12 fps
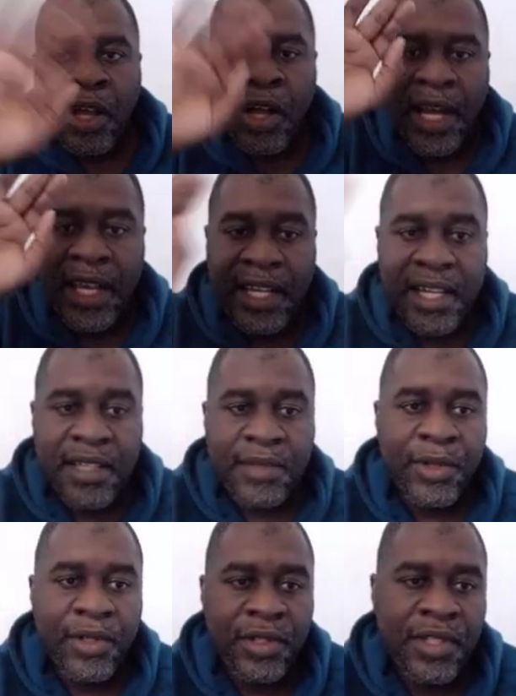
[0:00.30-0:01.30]
Hi guys,
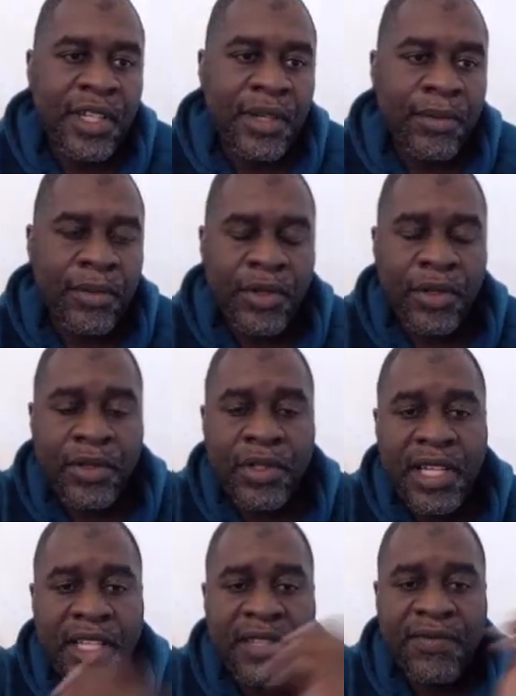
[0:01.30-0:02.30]
Mullahs here. So
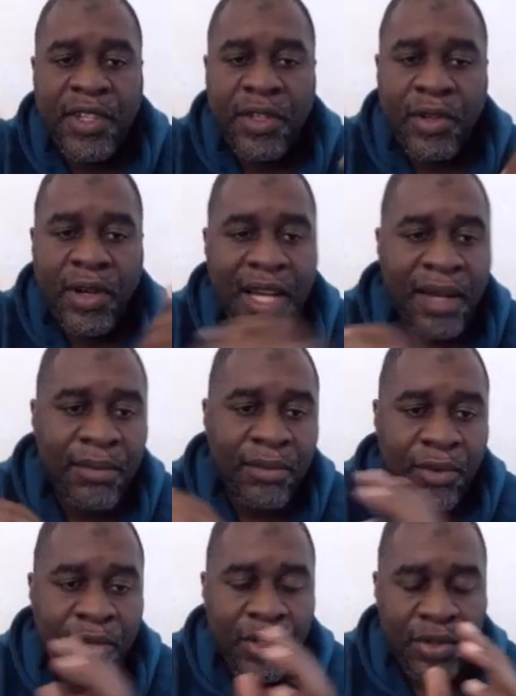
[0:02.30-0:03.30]
today's video I'm
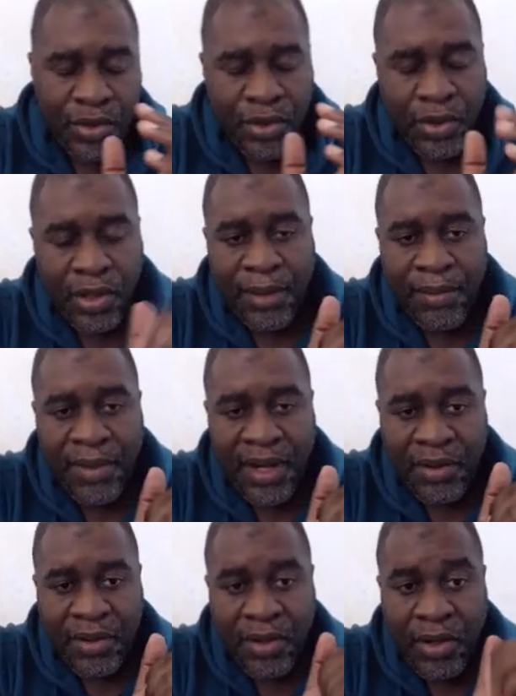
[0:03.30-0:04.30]
going to talk
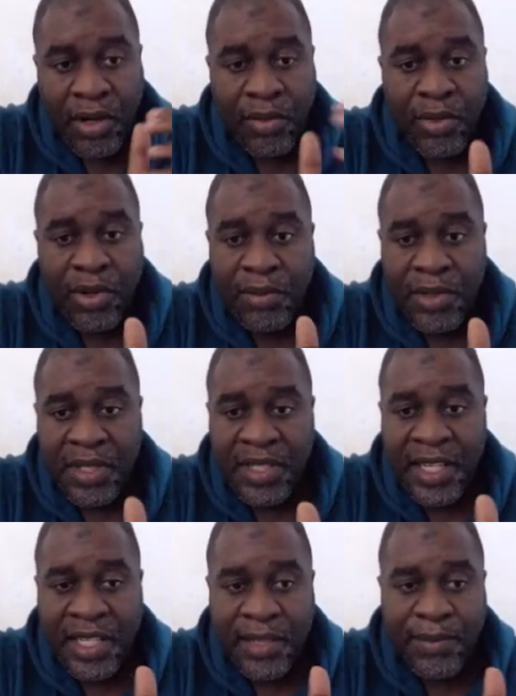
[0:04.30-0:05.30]
about common
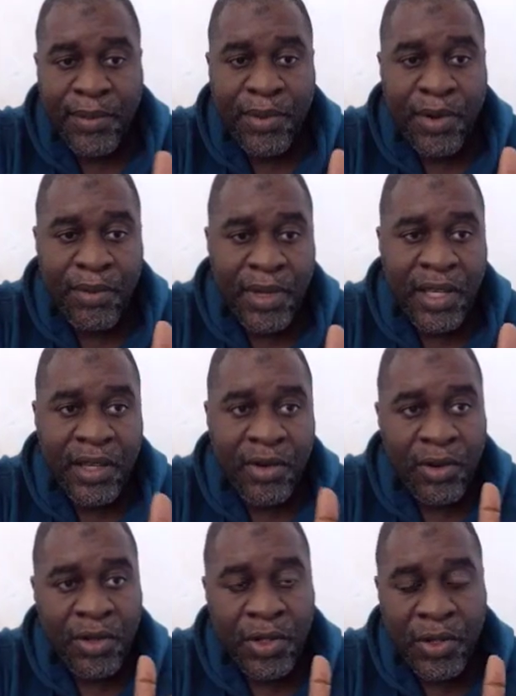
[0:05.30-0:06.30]
mistakes people make
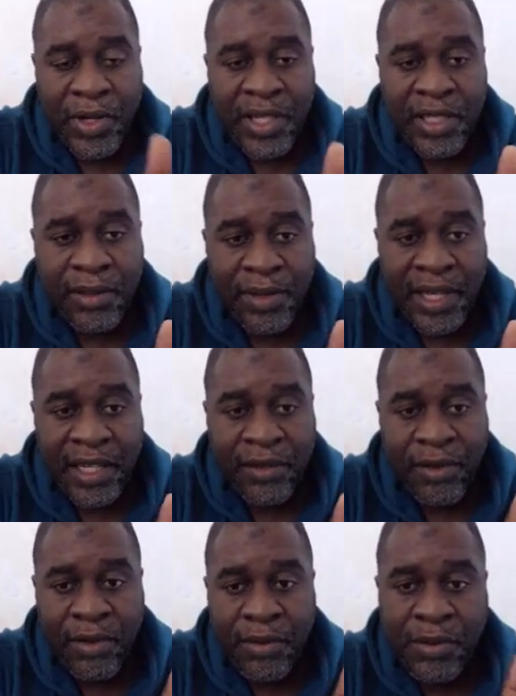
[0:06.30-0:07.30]
on trading
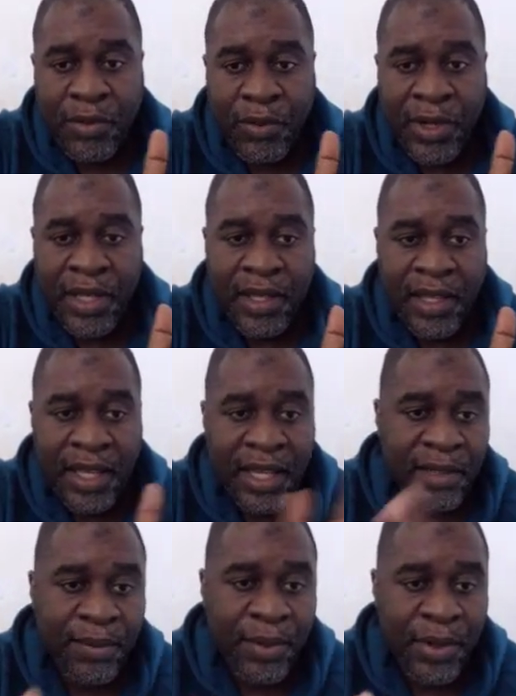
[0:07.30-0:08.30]
platforms when they're
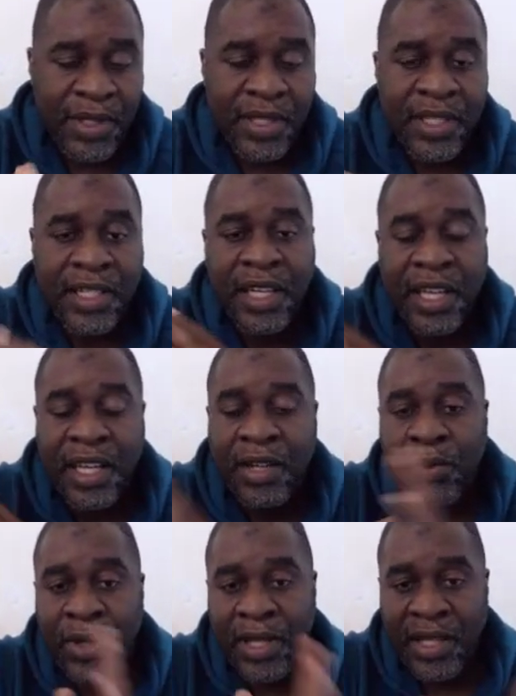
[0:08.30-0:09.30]
depositing
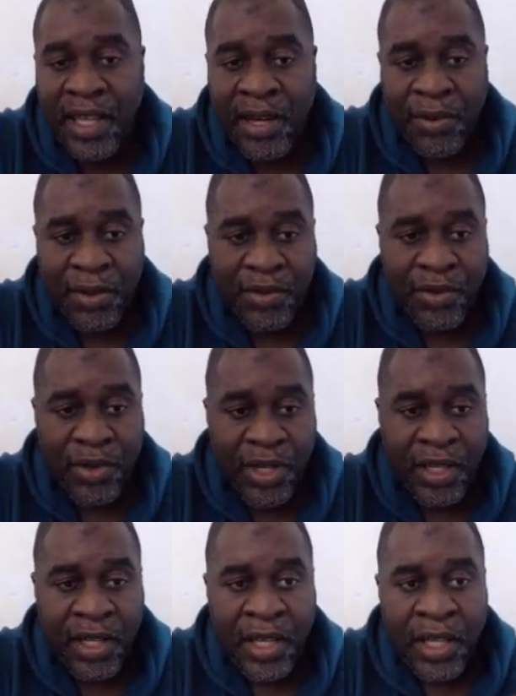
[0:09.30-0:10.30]
and when they're
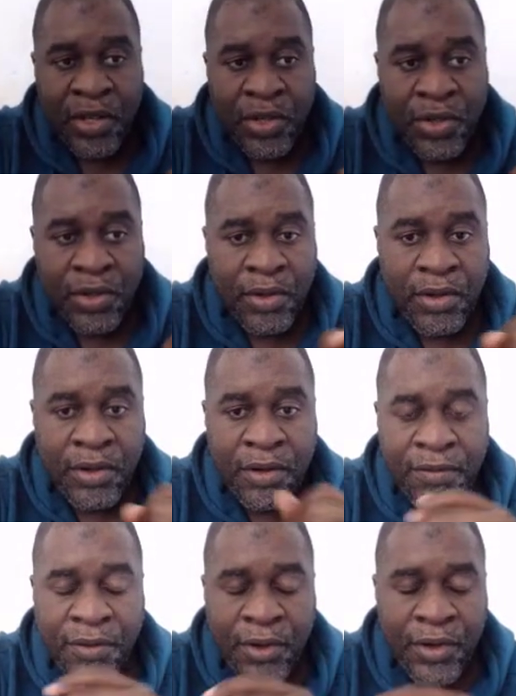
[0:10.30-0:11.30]
withdrawing. So
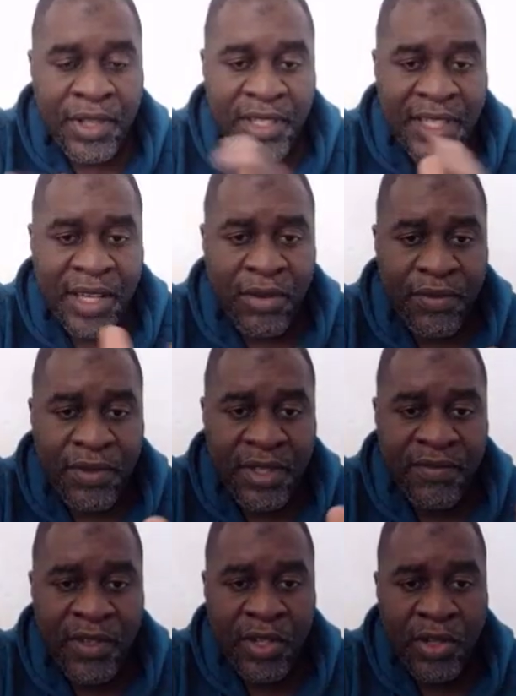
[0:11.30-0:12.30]
for the sake of
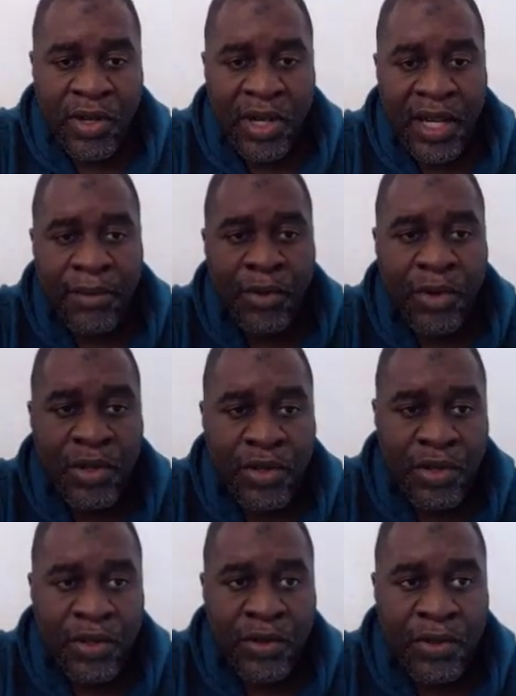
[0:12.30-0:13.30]
this video, I'm going
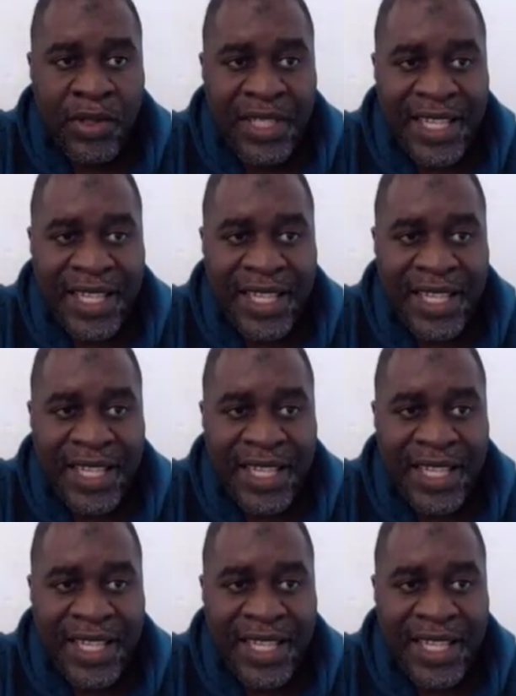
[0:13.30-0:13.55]
to use